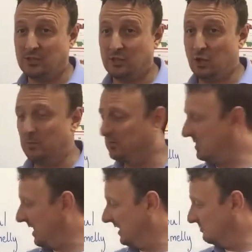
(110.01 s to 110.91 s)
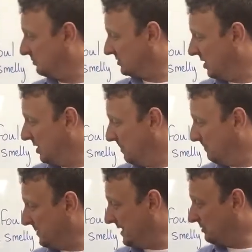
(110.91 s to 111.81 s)
2 mistakes was
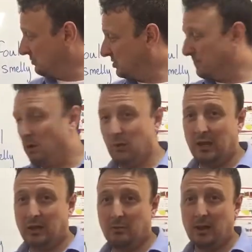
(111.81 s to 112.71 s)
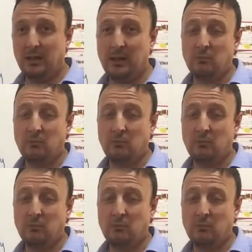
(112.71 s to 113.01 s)
beard was spelt incorrectly.